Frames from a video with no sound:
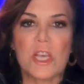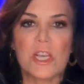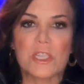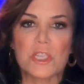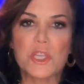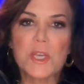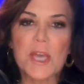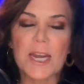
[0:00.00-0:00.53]

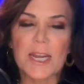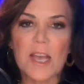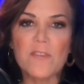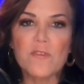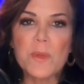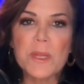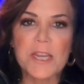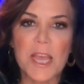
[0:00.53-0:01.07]
So you got a
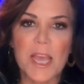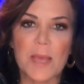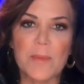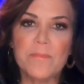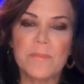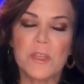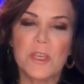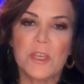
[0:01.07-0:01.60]
government
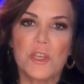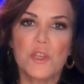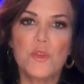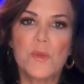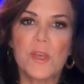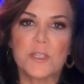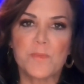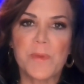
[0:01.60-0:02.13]
name. You
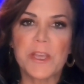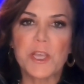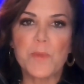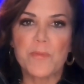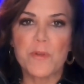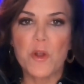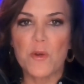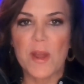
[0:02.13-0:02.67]
get to pick your
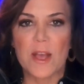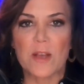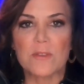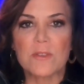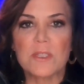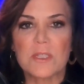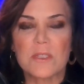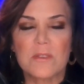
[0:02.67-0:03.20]

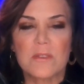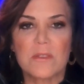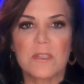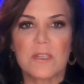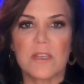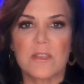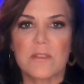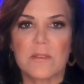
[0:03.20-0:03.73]
pronouns
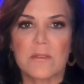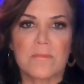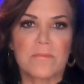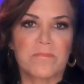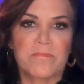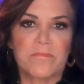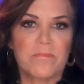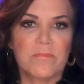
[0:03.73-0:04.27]
because,
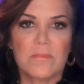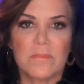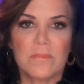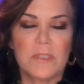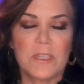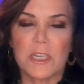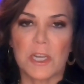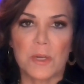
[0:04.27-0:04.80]

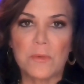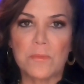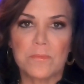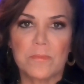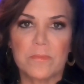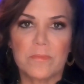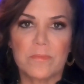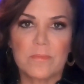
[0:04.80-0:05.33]
you know,
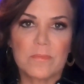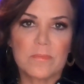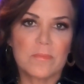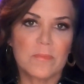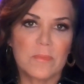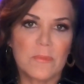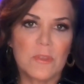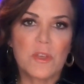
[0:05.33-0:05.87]

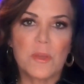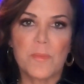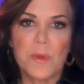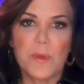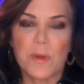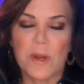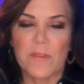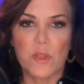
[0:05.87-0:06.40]
you can be
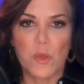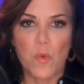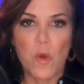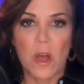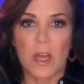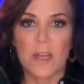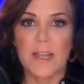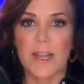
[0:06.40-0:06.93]
whatever you
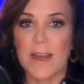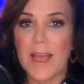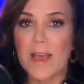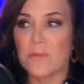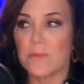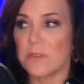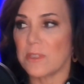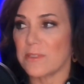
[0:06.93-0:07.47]
want. And
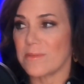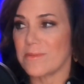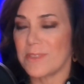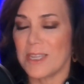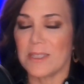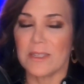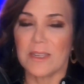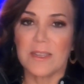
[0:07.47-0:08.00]
now they're
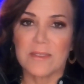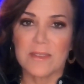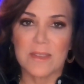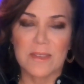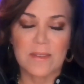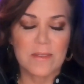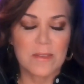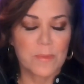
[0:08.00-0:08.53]
telling kids
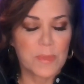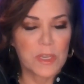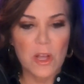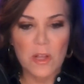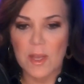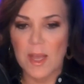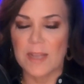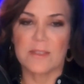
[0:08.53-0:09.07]
they can be
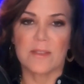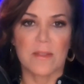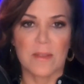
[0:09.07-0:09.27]
all kinds of